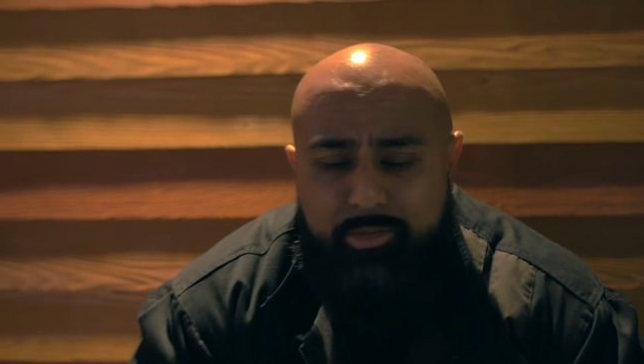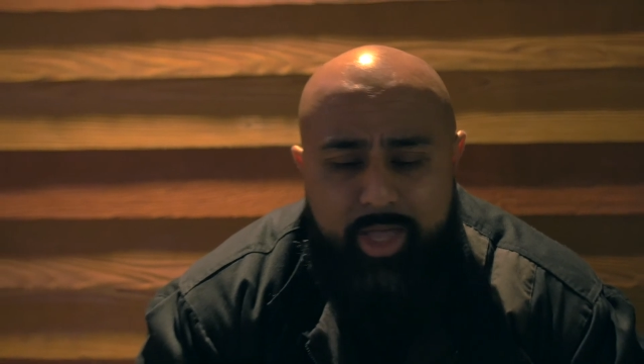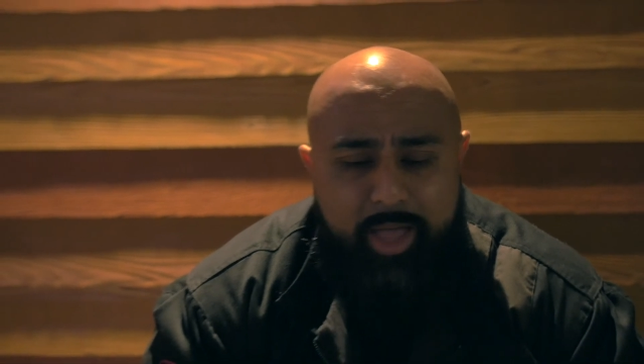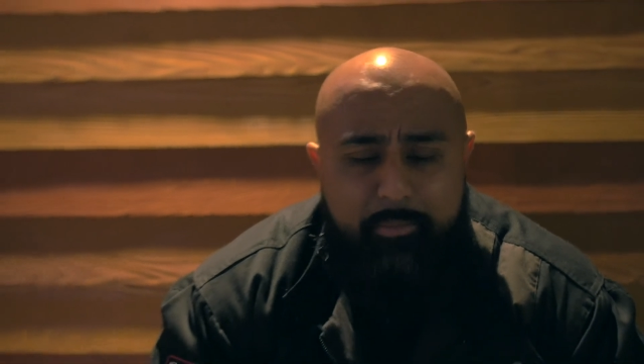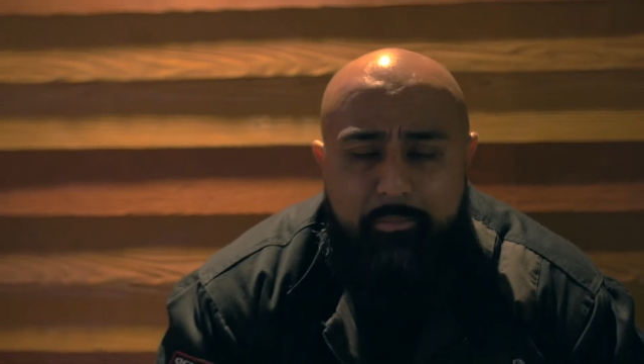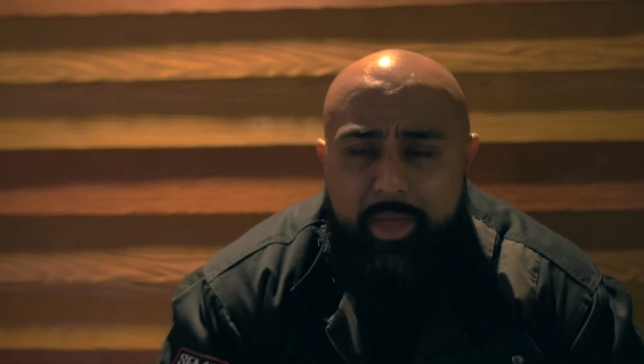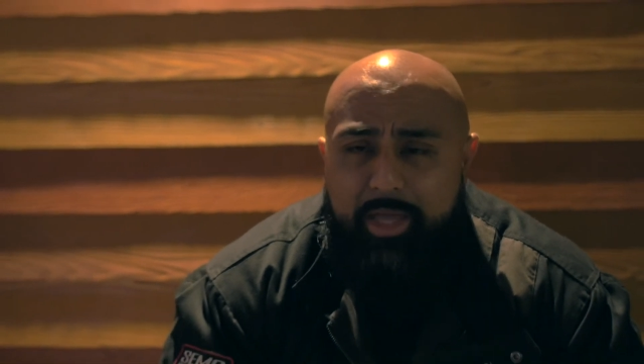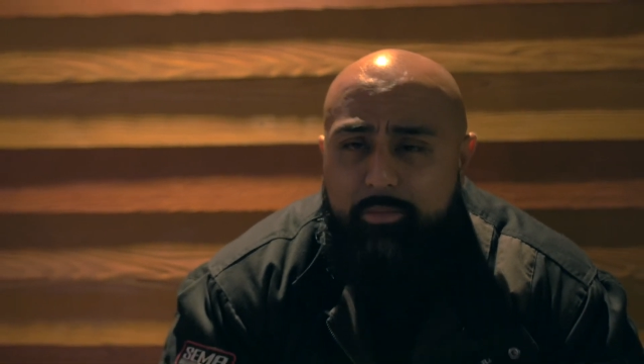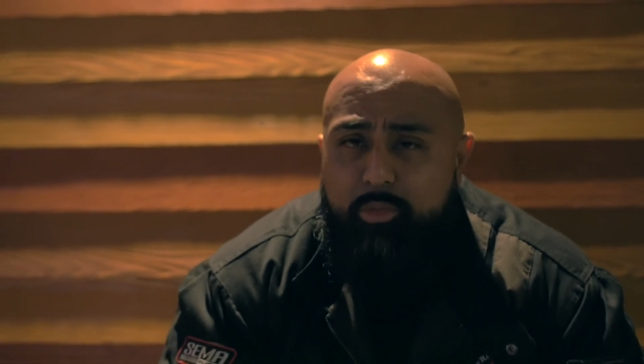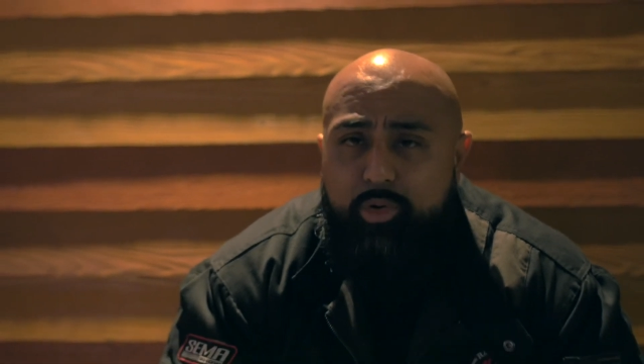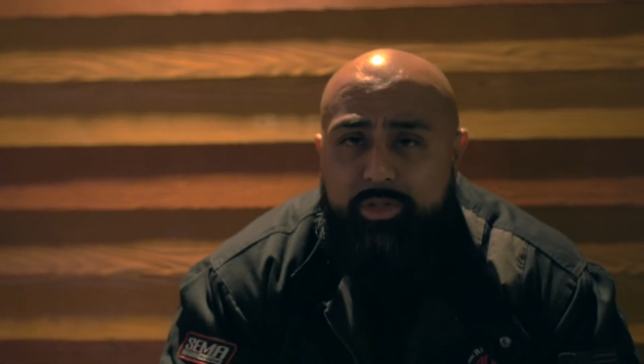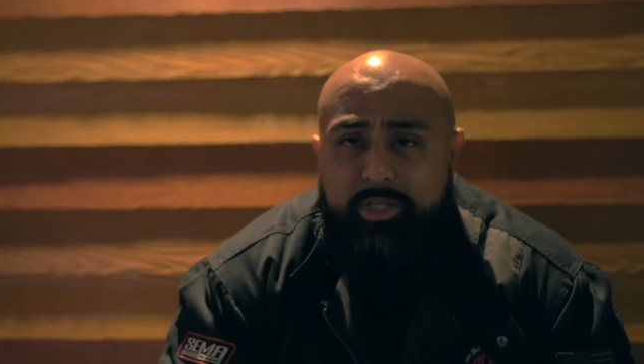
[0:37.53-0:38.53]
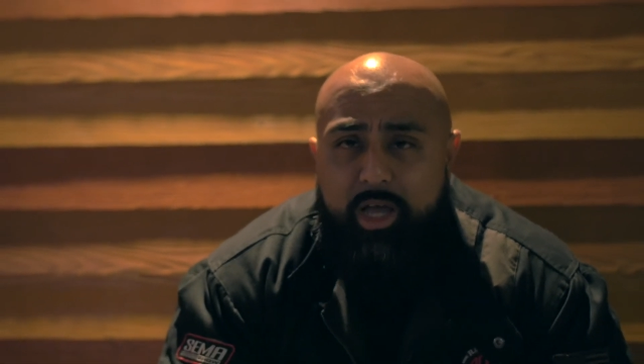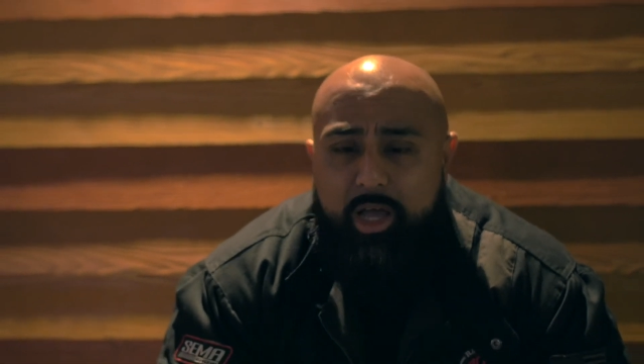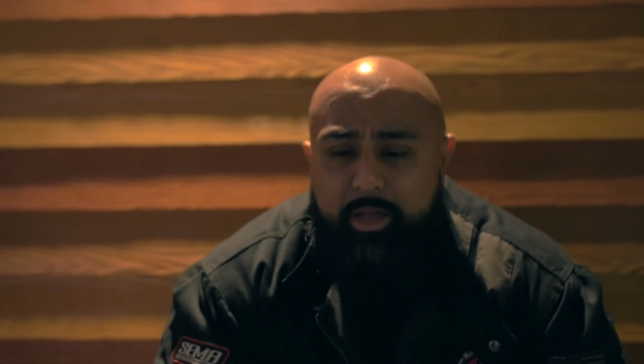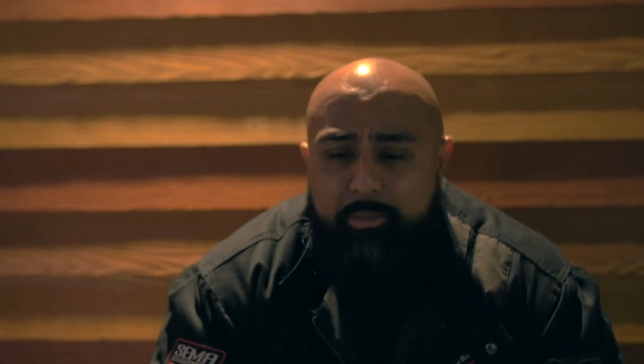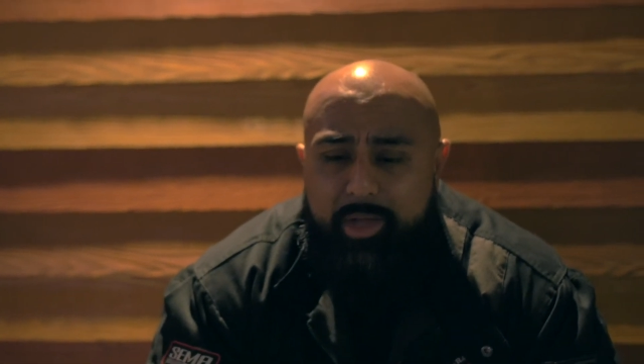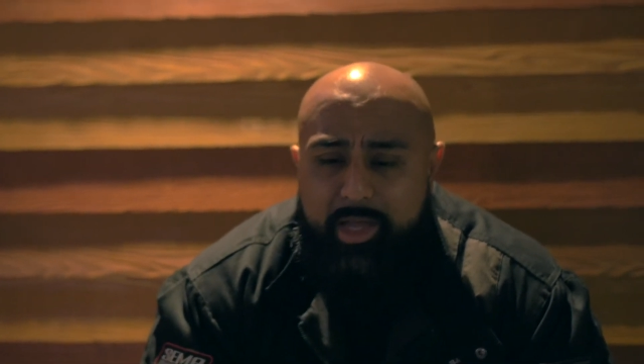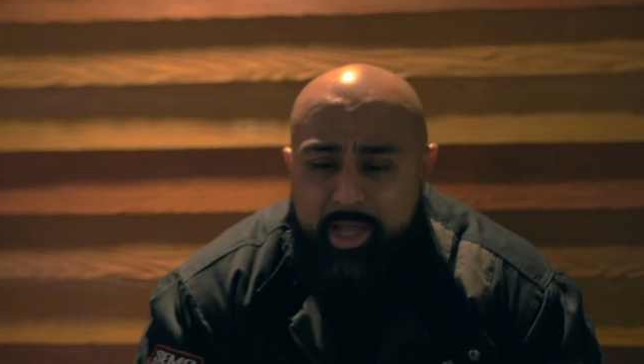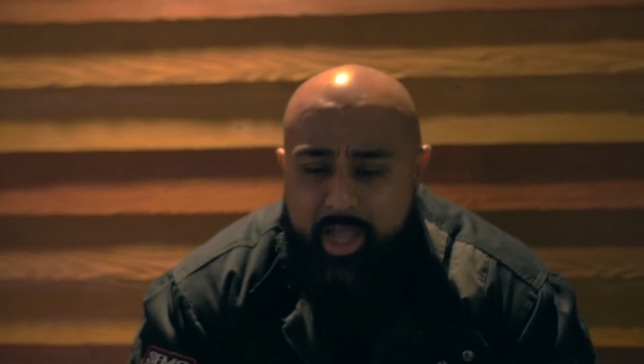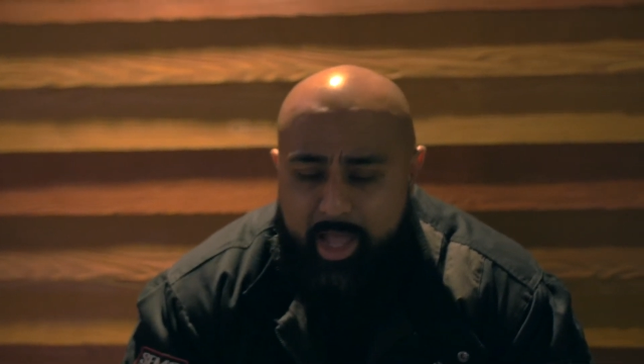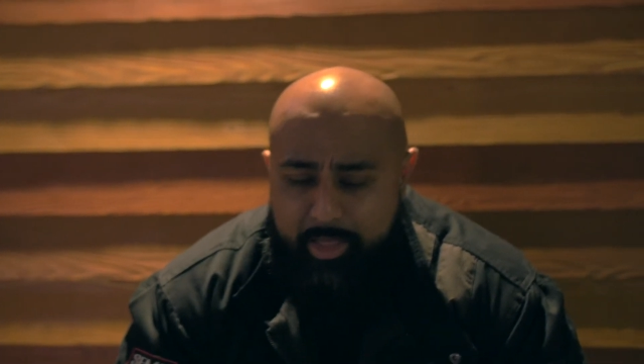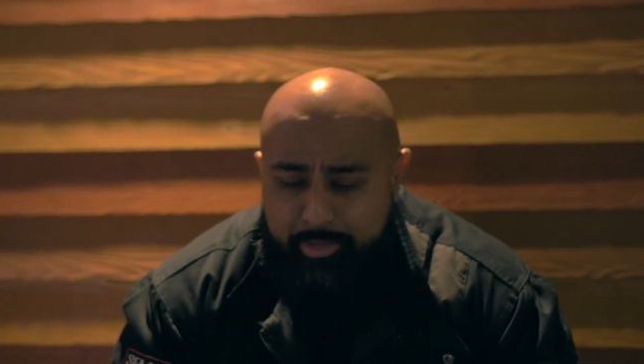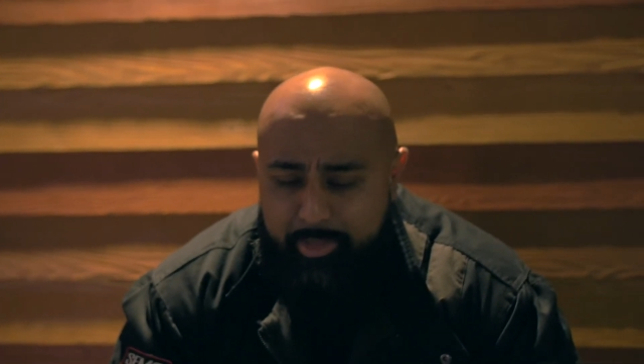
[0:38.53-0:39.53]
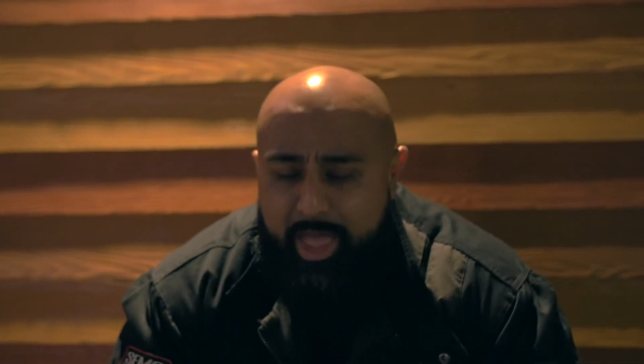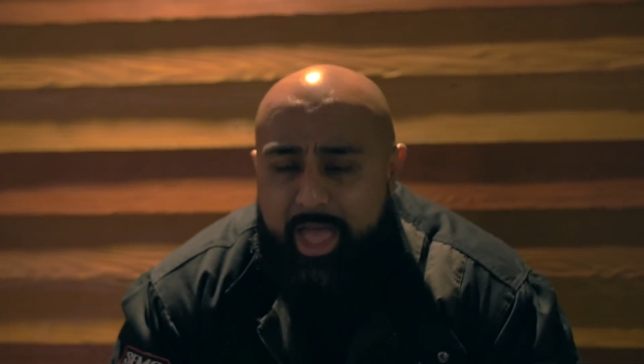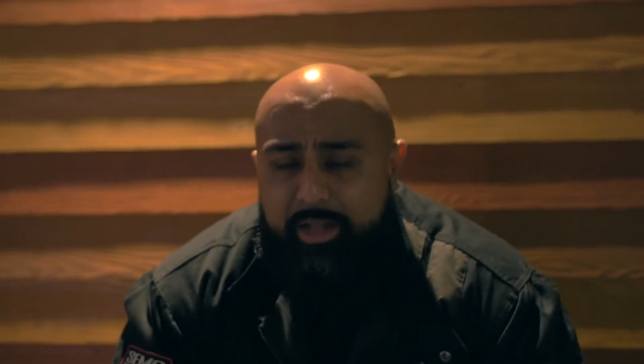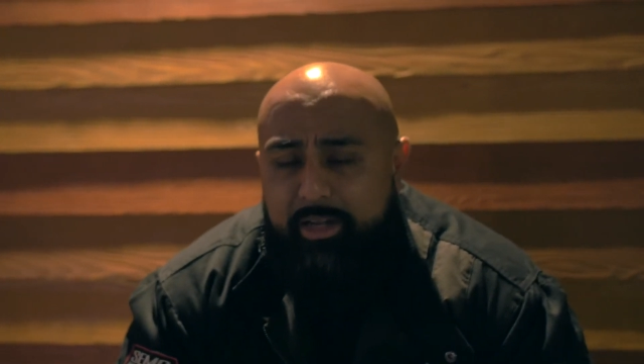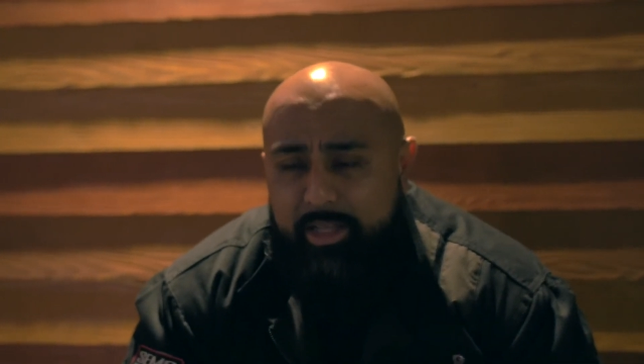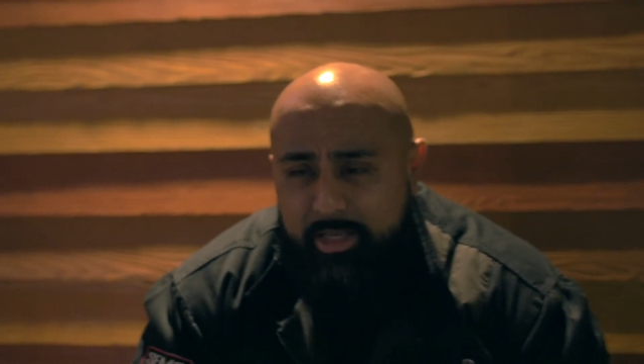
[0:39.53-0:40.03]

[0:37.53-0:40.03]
You can't make more time. And that